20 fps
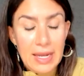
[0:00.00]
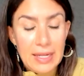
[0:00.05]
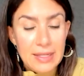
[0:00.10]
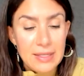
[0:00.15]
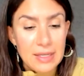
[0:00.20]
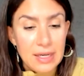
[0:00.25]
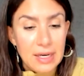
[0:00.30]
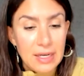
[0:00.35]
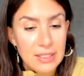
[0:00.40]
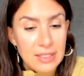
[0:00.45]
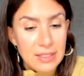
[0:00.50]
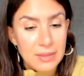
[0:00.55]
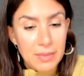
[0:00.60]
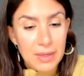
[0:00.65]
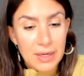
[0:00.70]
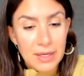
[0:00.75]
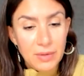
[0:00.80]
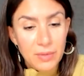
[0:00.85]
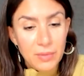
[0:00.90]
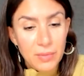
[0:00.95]
It's
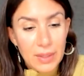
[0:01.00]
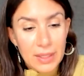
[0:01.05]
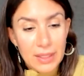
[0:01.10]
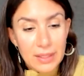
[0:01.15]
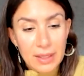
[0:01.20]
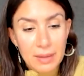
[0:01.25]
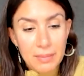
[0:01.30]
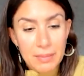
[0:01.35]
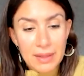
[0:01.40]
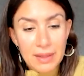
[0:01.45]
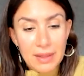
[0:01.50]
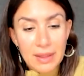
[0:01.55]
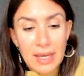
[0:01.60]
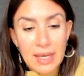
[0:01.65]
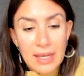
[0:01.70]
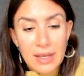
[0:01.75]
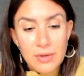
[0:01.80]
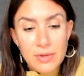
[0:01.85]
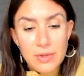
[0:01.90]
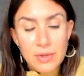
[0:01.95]
customized welcome and
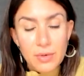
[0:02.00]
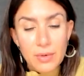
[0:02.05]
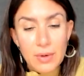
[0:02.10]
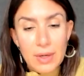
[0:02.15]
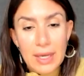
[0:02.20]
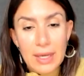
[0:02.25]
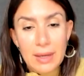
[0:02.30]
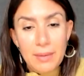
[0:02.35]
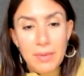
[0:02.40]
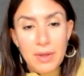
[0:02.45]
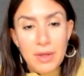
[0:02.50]
thank you screen.